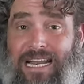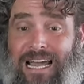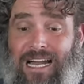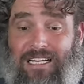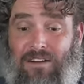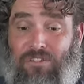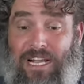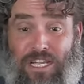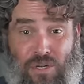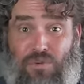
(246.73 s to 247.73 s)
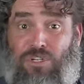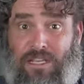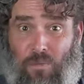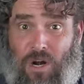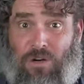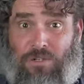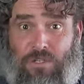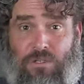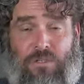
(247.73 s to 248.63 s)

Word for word: and not cover, it usually works.